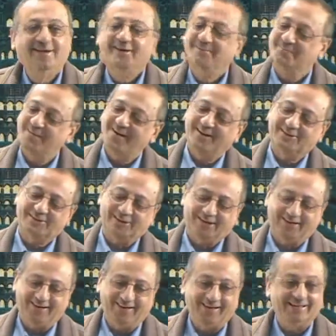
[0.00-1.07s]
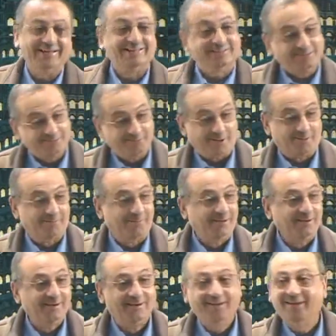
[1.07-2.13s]
MashaAllah, is it
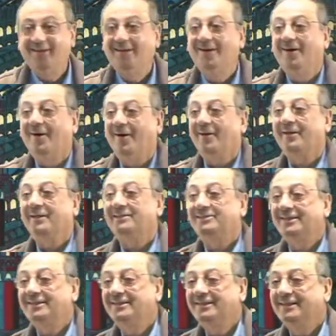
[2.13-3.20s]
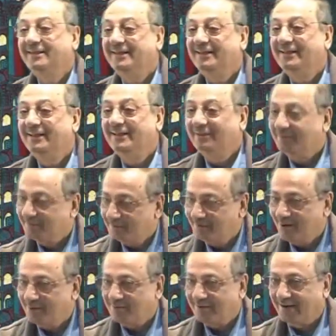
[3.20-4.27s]
verbal or is it
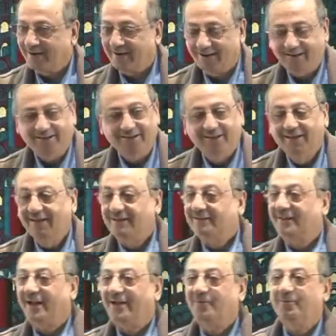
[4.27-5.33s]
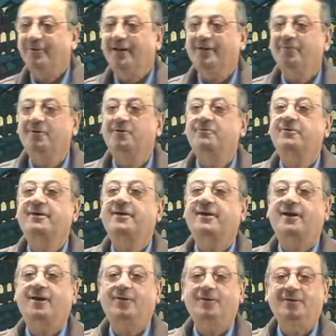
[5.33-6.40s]
nominal? Huh? That way we figure
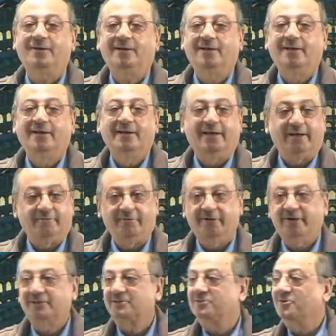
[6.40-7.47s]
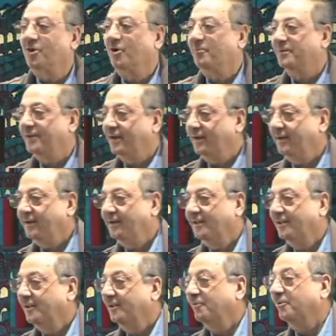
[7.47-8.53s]
out if it is nominal,
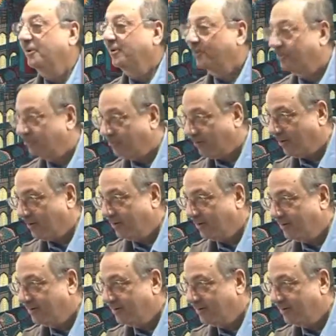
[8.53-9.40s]
we look for